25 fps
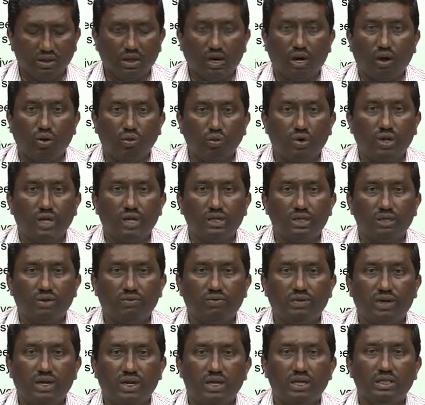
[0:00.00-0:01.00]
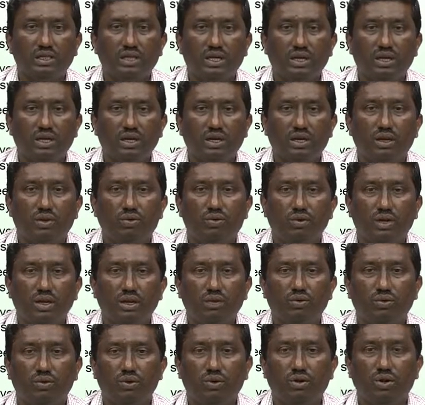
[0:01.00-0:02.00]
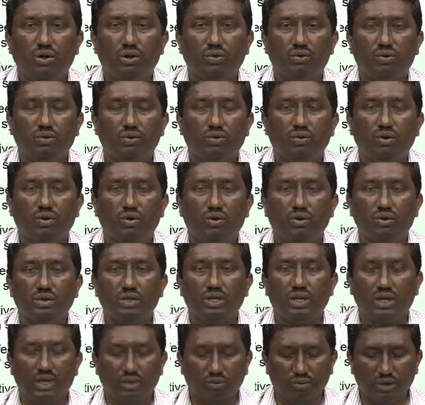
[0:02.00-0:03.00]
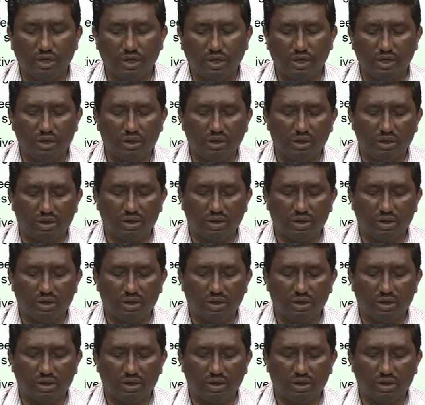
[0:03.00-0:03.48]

outage of any single unit would not overload the remaining